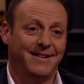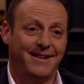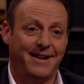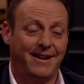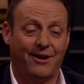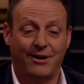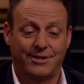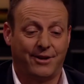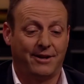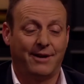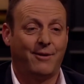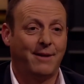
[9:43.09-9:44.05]
And I
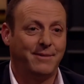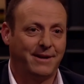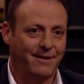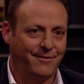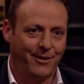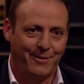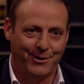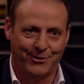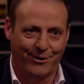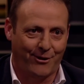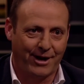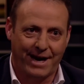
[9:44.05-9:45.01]
certainly won't be confirming or
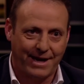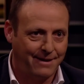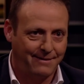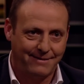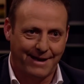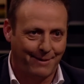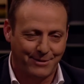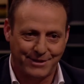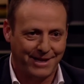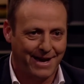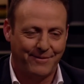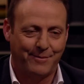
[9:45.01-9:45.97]
denying any numbers
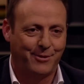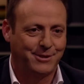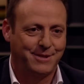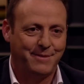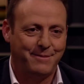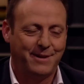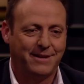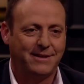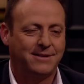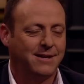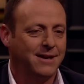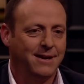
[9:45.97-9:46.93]
that he ever put to me
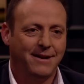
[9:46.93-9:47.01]
because